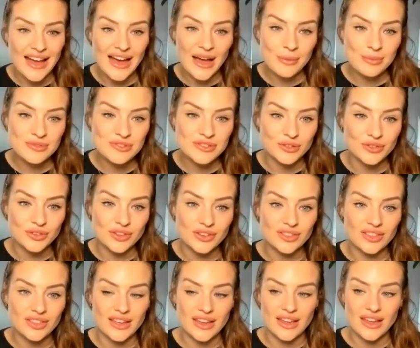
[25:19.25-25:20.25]

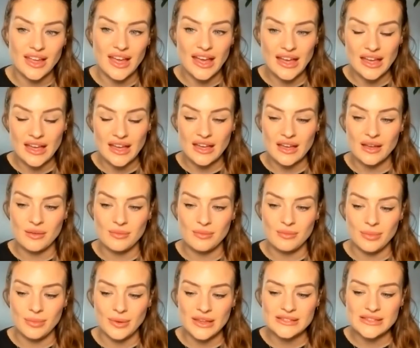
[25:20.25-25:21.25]
absolutely.
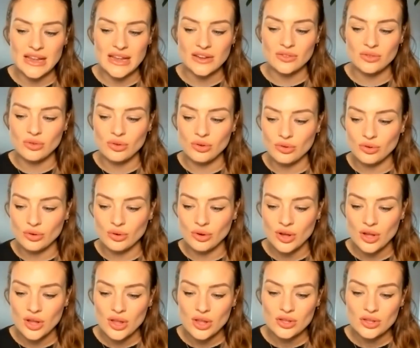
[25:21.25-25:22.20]
Because I know